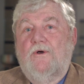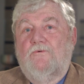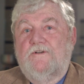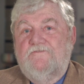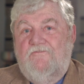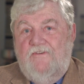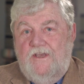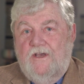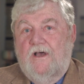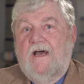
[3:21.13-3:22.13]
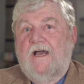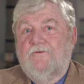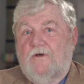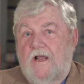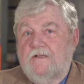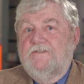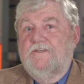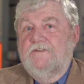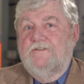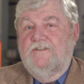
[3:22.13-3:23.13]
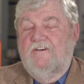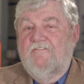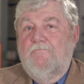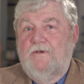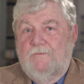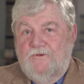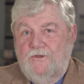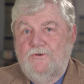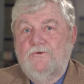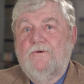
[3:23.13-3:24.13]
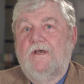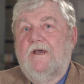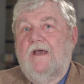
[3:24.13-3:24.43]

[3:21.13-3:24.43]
was via hydrolysis of PIP2,